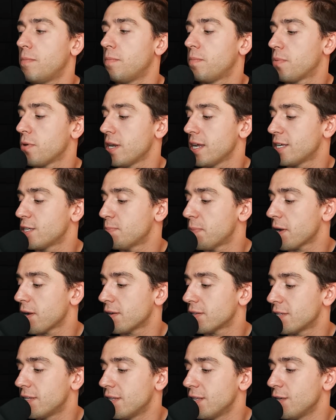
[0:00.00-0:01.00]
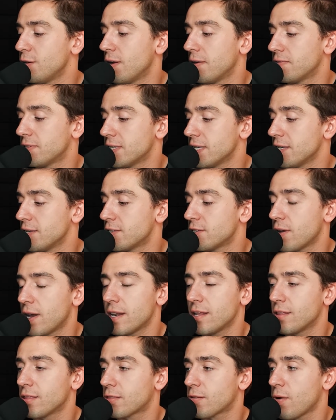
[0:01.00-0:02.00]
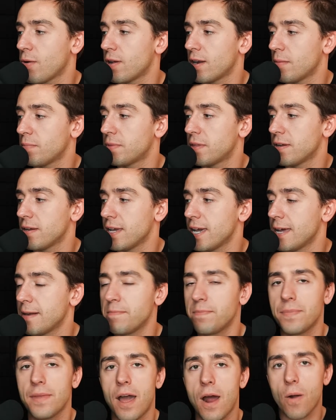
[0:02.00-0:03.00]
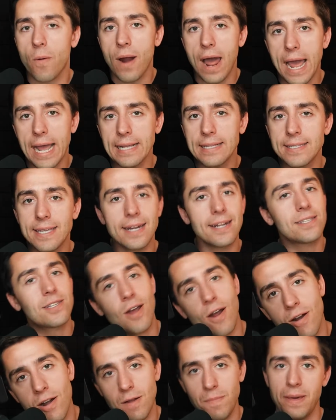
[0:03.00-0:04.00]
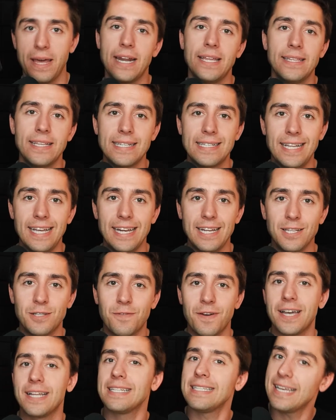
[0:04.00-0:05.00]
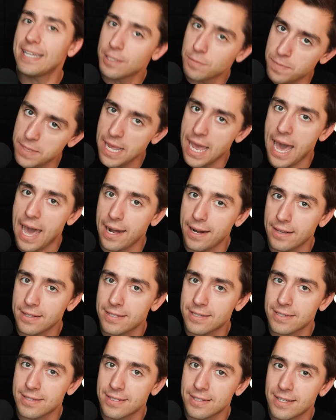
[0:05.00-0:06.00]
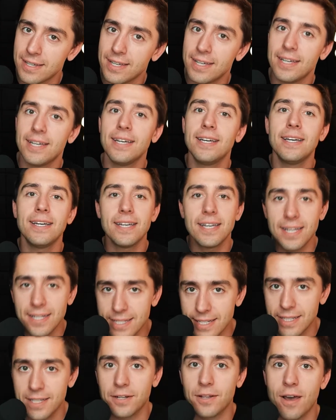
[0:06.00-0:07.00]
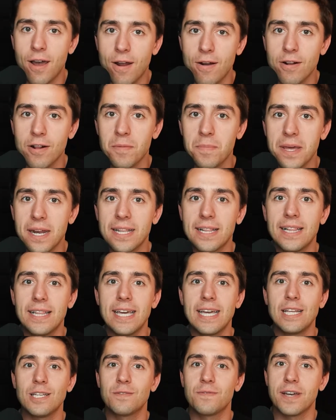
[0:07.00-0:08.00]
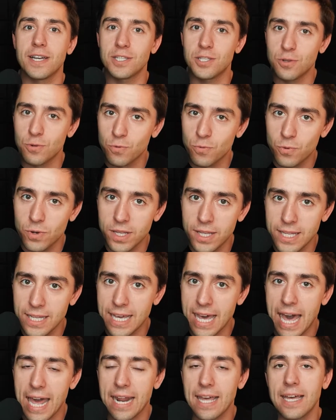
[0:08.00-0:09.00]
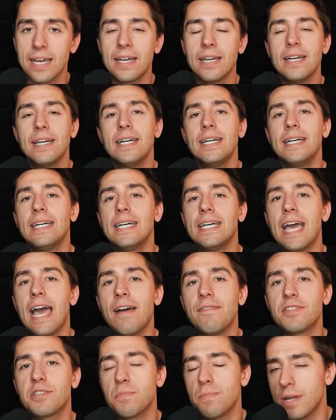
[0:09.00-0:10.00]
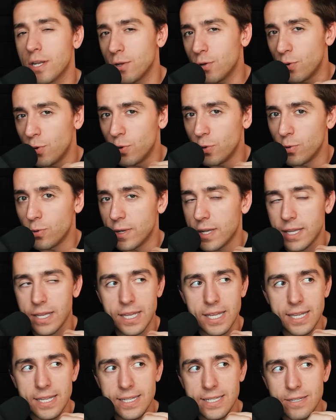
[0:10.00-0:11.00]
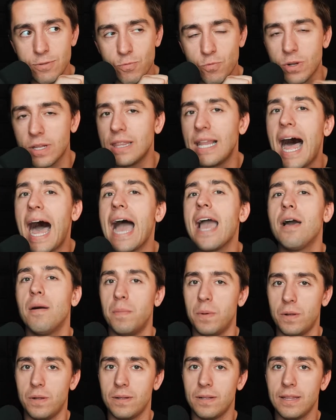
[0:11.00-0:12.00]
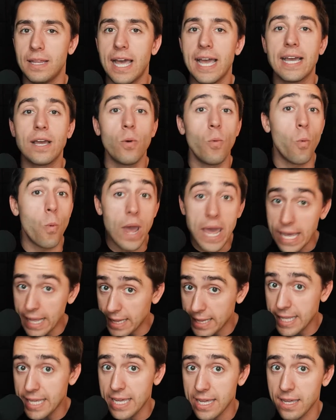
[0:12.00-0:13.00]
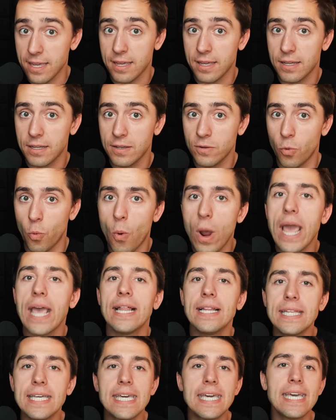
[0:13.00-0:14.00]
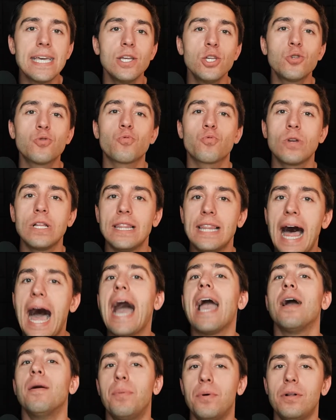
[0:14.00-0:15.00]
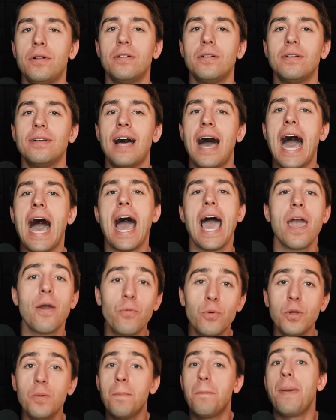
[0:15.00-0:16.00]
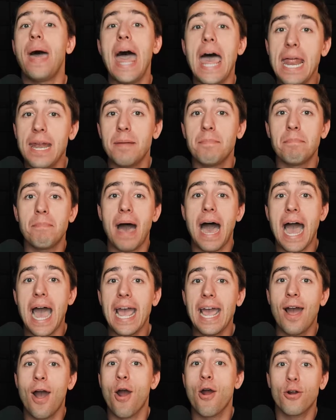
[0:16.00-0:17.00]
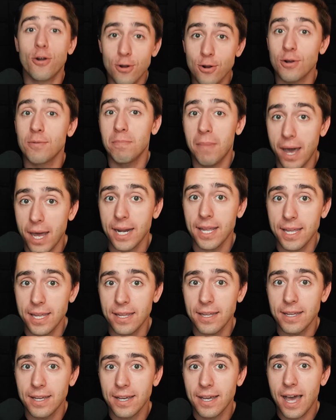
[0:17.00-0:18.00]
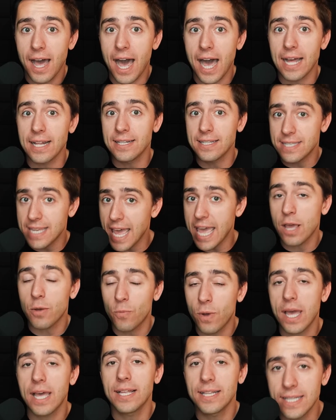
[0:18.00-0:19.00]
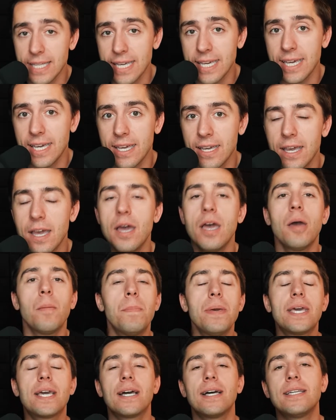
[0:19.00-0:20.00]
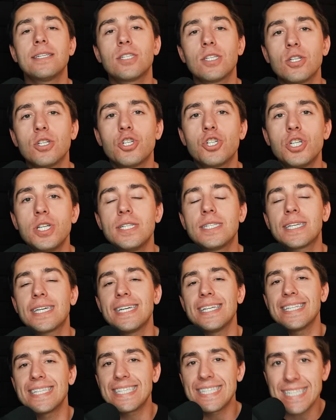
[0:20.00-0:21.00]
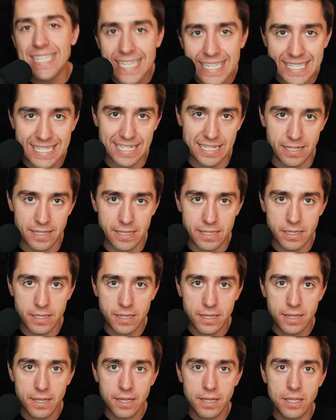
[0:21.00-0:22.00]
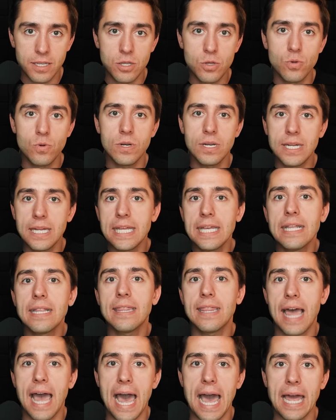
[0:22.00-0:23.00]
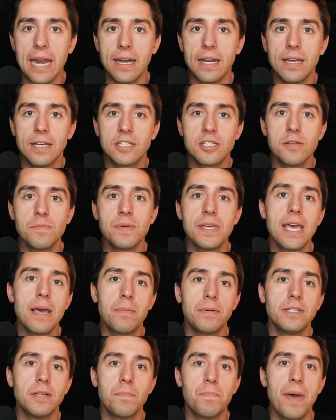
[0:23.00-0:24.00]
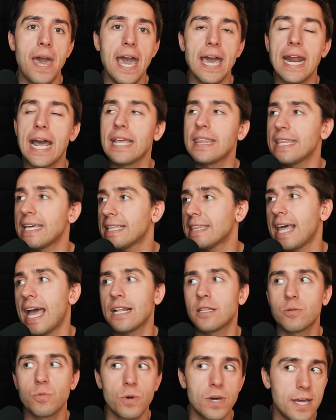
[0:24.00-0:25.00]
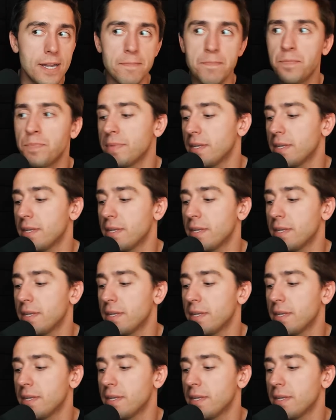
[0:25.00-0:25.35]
pretty experienced in the UFC, so I didn't throw it up there yet. All right, and it's hard to bet on these ladies' fights. Let's be honest. It's a little harder to bet on the ladies' fights. You really got to have somebody who is reliable, like Wei Lee. Wei Lee is reliable. I will bet my hard-earned money on Zhang Wei Lee because she's consistent. You need that to be able to bet. I think that's what,